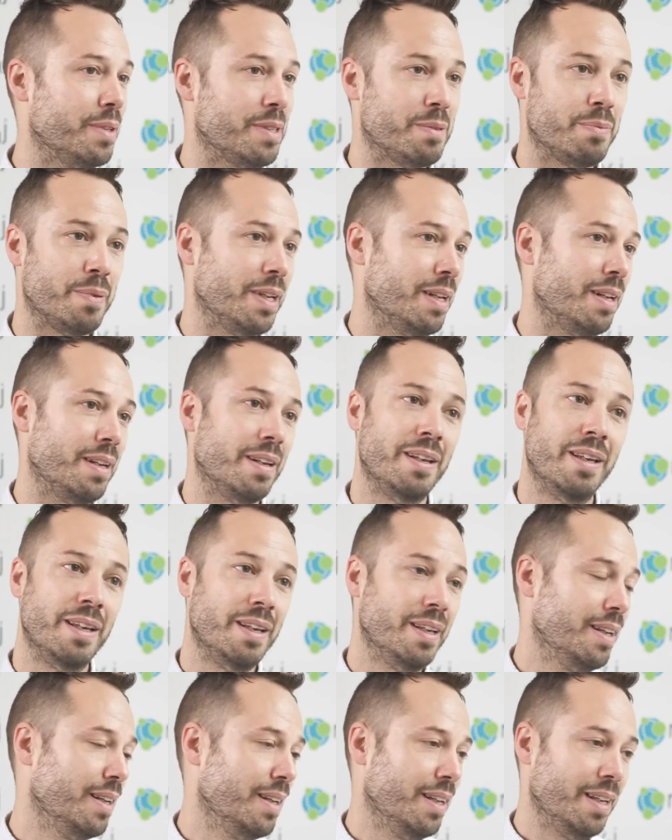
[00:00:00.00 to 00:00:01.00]
It's been
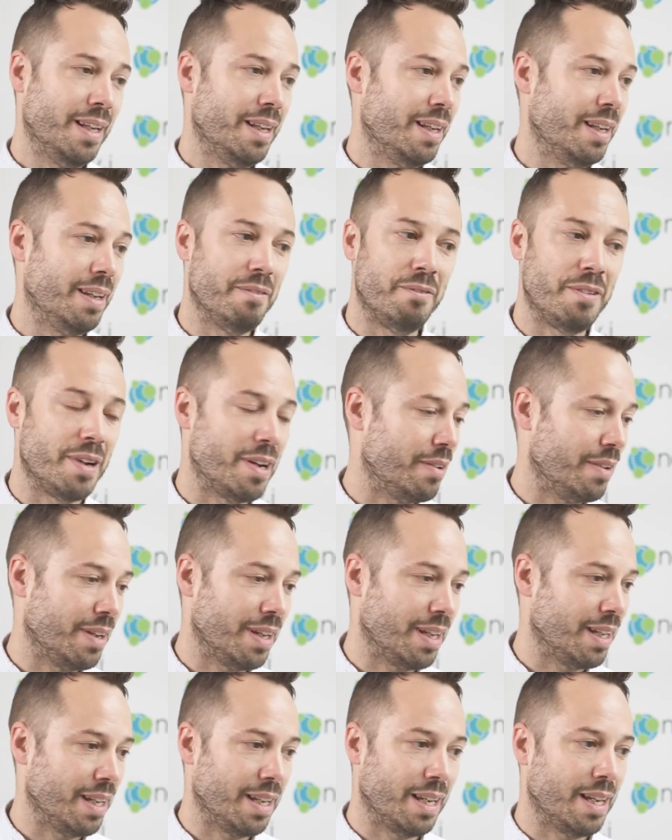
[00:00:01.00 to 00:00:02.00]

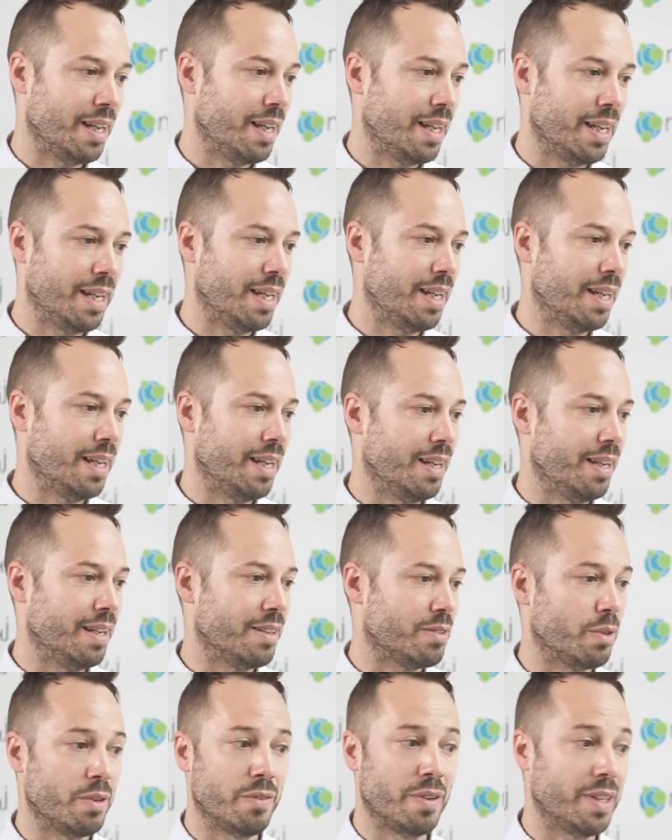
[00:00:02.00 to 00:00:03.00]
very
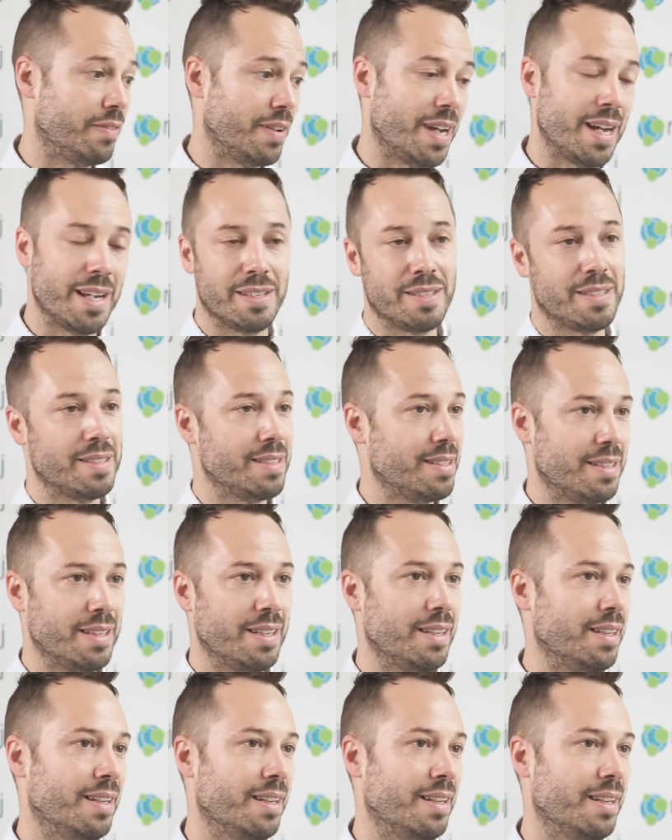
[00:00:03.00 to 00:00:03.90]
sort of advanced